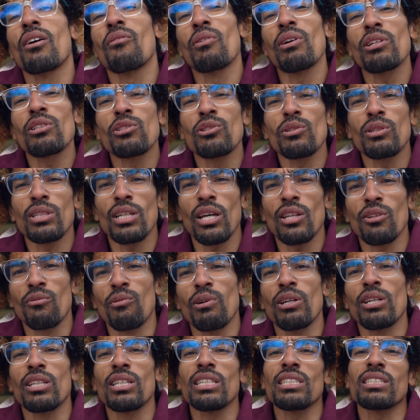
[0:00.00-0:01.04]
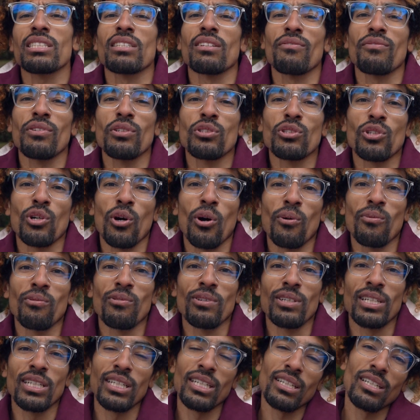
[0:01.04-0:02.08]
We'll do another one of these in the future,
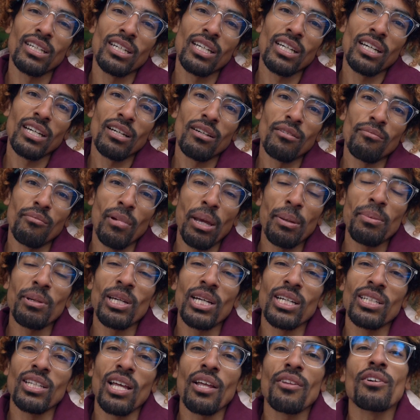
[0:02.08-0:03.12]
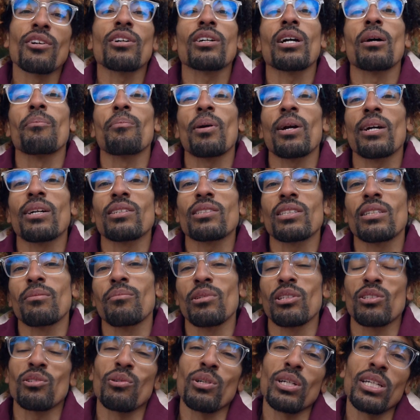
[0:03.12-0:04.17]
hopefully. Maybe another comparison
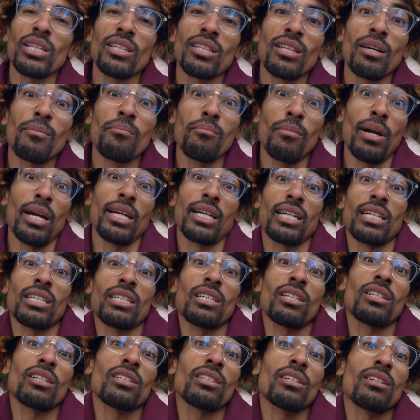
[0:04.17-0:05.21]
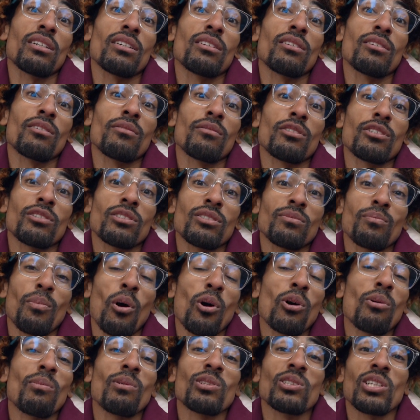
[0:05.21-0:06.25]
between the Mega
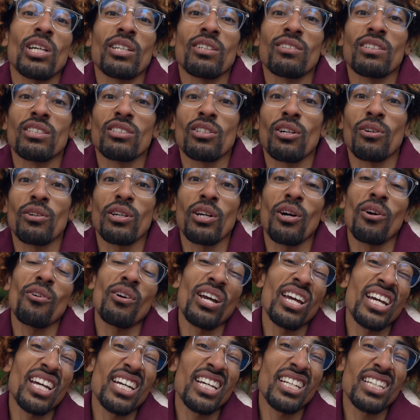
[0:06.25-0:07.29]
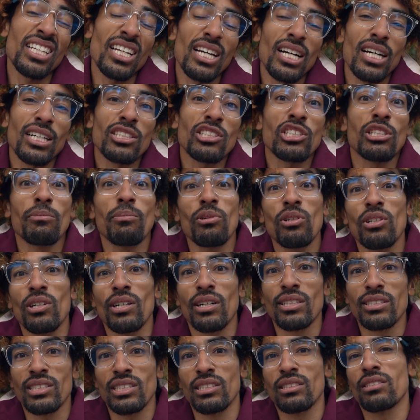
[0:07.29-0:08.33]
Pokemon Center in Tokyo and
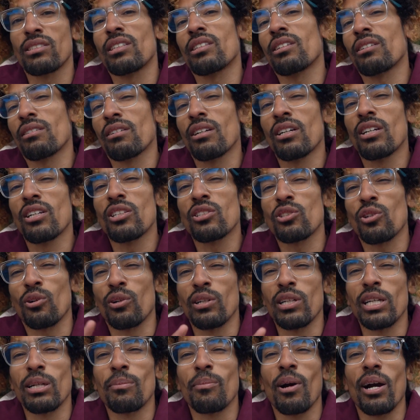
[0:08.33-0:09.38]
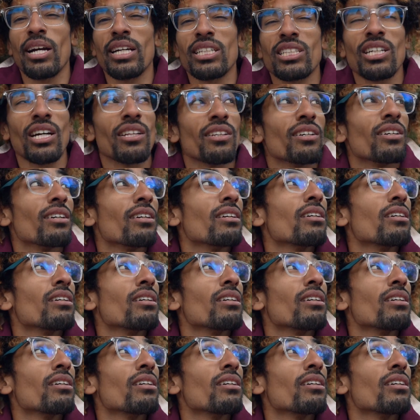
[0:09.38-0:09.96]
Shibuya, since they're sort of nearby each other.